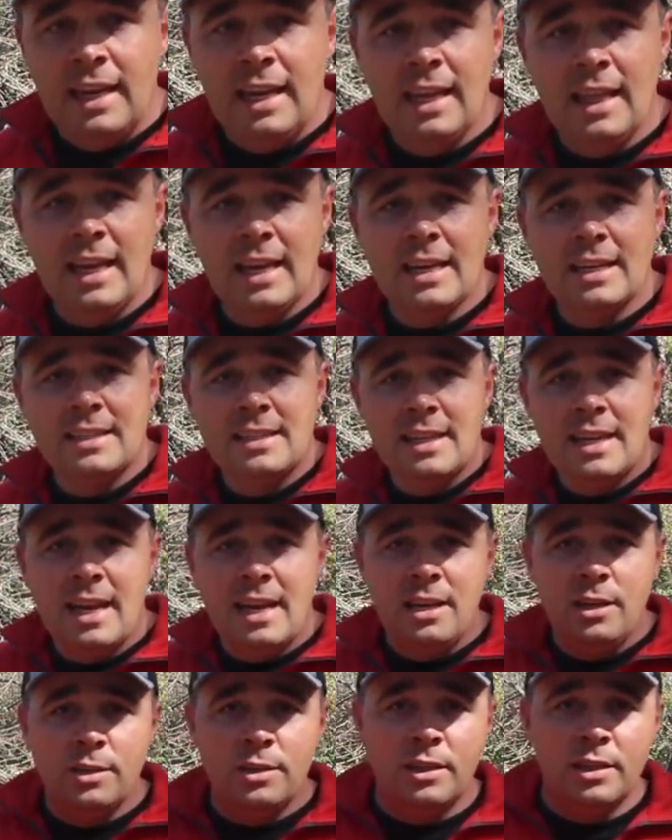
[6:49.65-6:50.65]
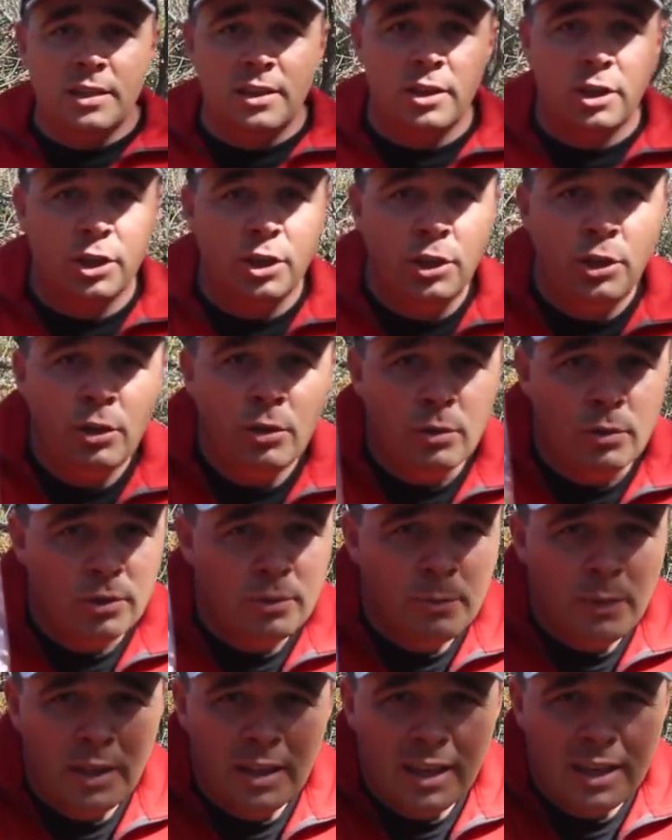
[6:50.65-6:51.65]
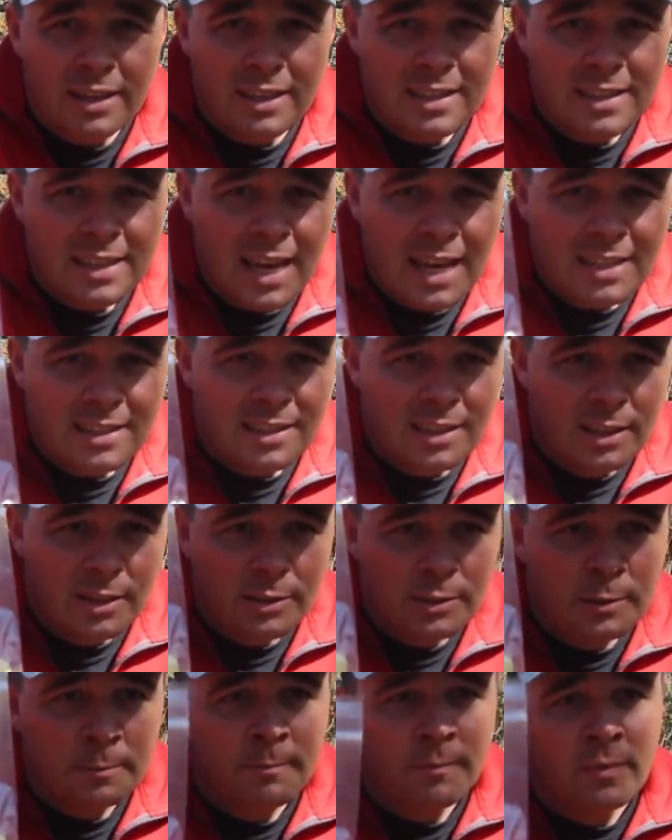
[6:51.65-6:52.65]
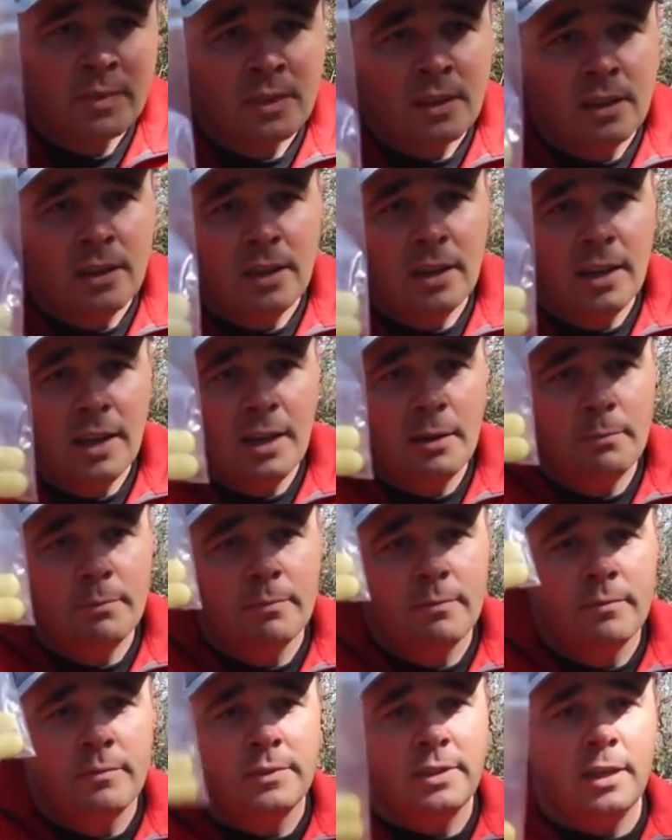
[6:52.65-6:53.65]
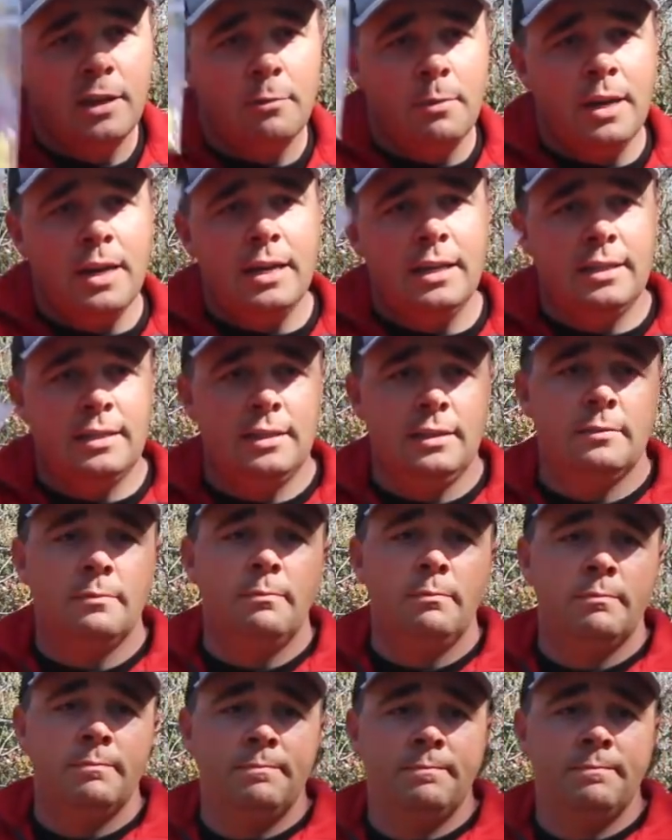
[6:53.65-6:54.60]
And like I said, I use they're huge. I mean, look at the size of those. Teramycin.